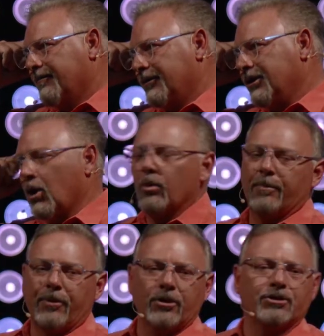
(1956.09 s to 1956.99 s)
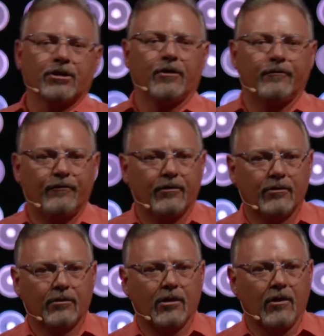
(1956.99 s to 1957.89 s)
You know, when a person of,
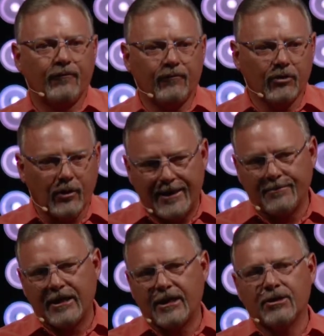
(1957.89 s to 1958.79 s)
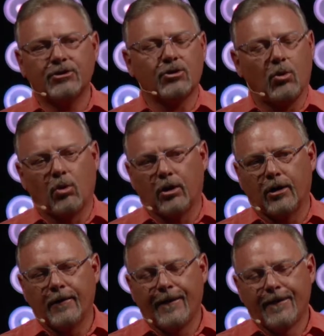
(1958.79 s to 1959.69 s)
of great means
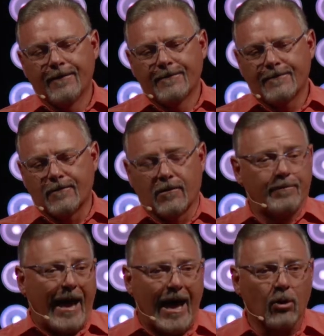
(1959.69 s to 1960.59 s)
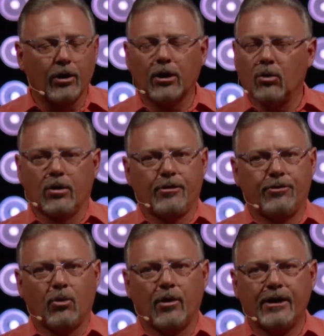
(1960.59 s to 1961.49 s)
or or power or
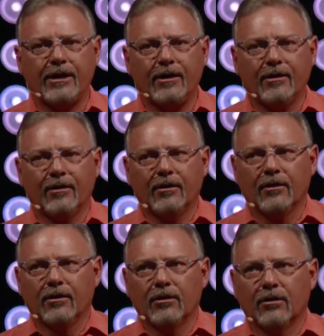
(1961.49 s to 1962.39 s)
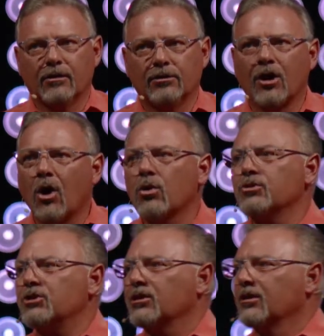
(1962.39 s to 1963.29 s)
authority,
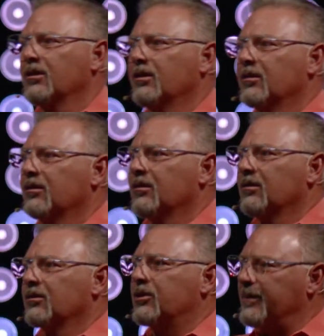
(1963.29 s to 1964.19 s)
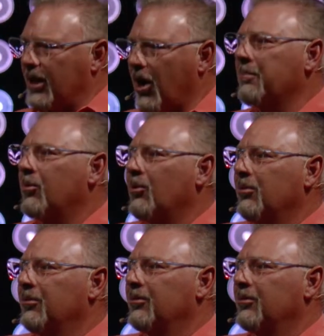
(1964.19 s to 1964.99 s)
knows to be humble.